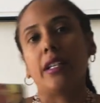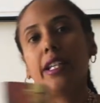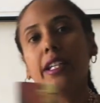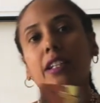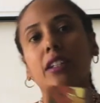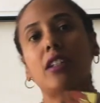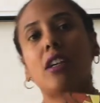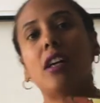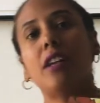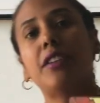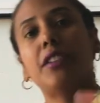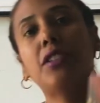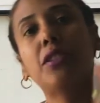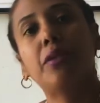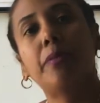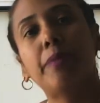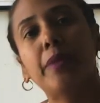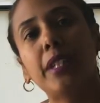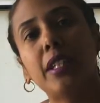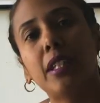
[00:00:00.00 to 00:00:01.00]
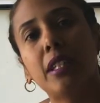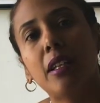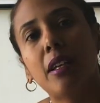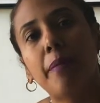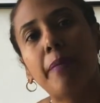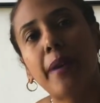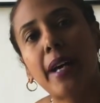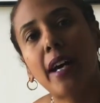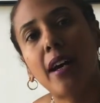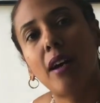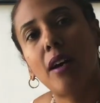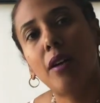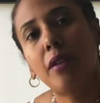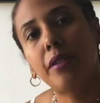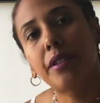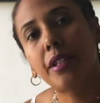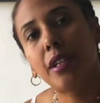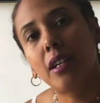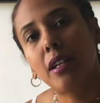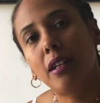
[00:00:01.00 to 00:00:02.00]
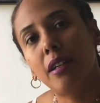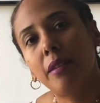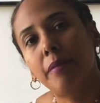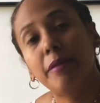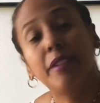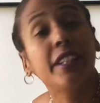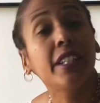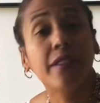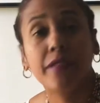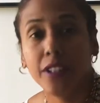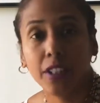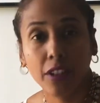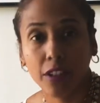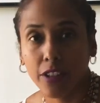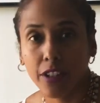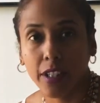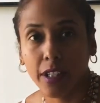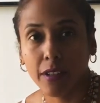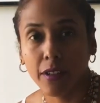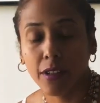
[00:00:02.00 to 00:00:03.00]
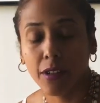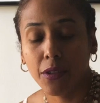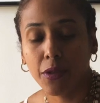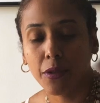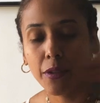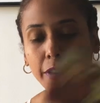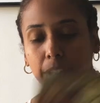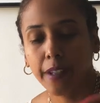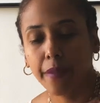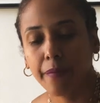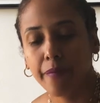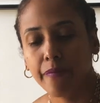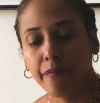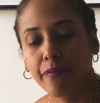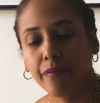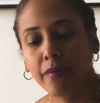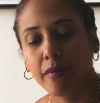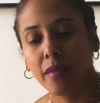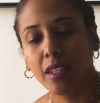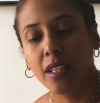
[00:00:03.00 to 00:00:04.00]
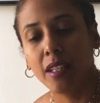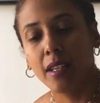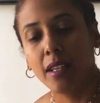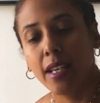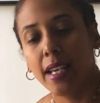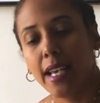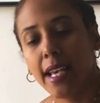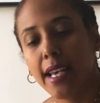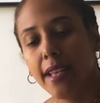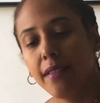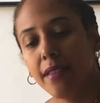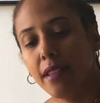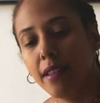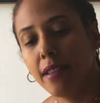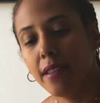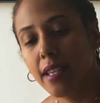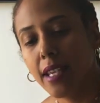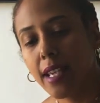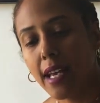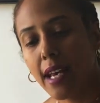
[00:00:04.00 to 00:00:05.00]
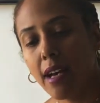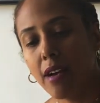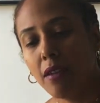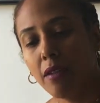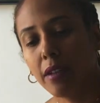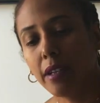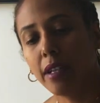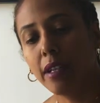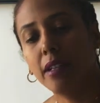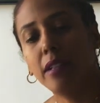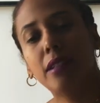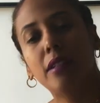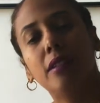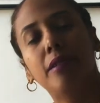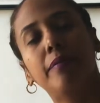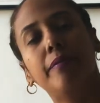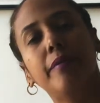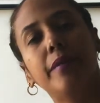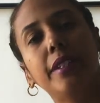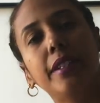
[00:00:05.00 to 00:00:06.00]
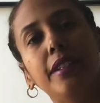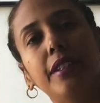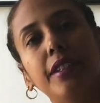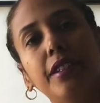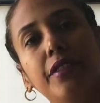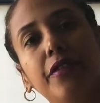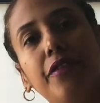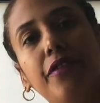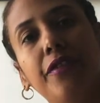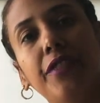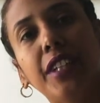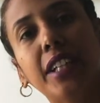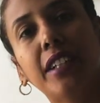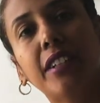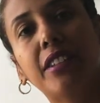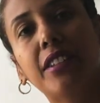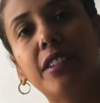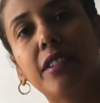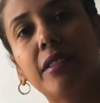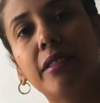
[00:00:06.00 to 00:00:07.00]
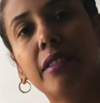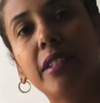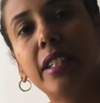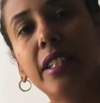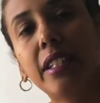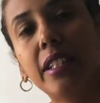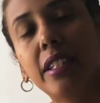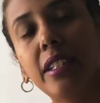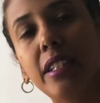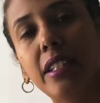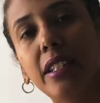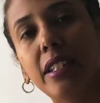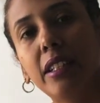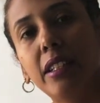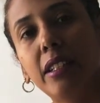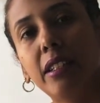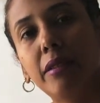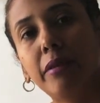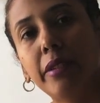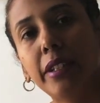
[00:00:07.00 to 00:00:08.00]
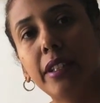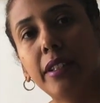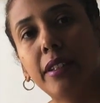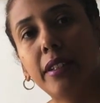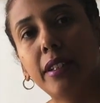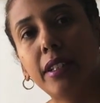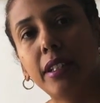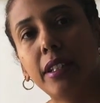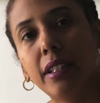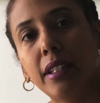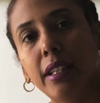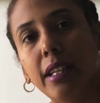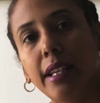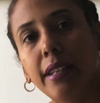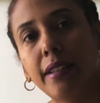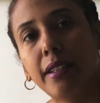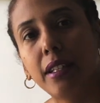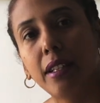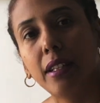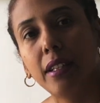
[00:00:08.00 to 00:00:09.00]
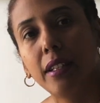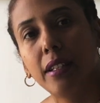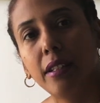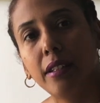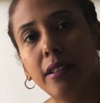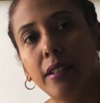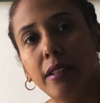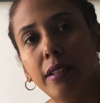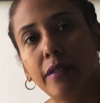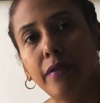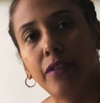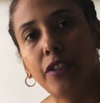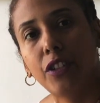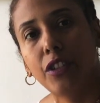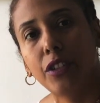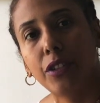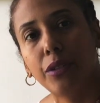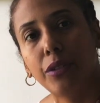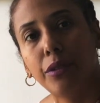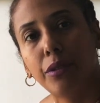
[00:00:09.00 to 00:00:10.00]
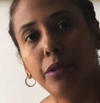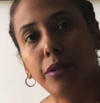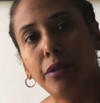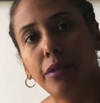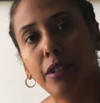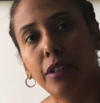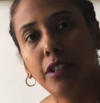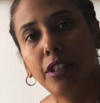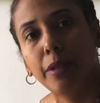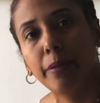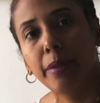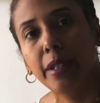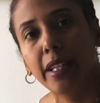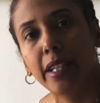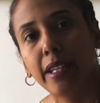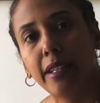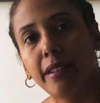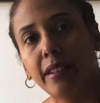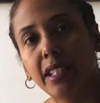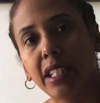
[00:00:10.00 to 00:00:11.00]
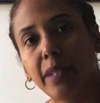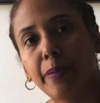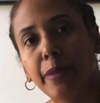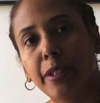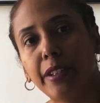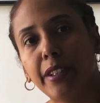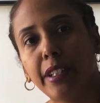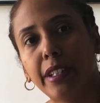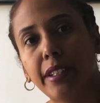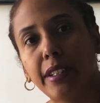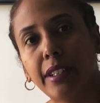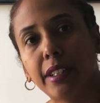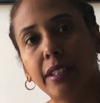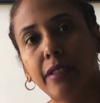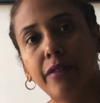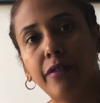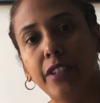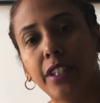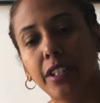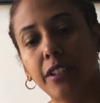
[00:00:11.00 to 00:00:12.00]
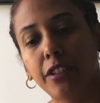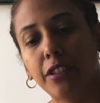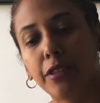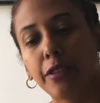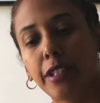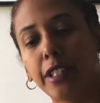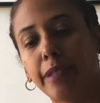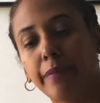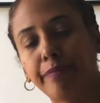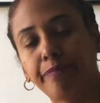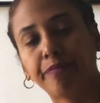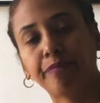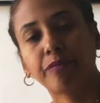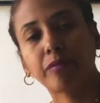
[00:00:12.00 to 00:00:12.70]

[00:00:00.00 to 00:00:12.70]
It can also be about um, leaving your territory. And then the outcome is victory. We see at the end of June, Gemini is experiencing a victory.